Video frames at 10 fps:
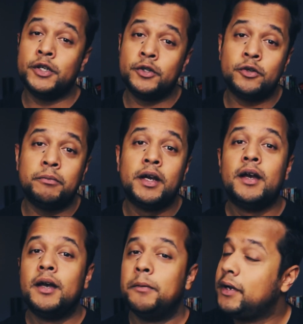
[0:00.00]
YouTube,
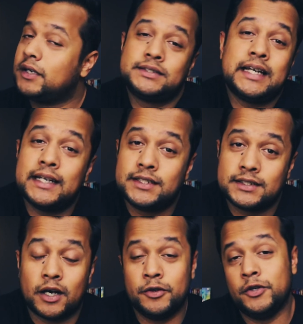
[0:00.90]
because that is
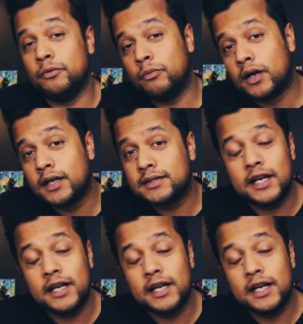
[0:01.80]
just how YouTube works.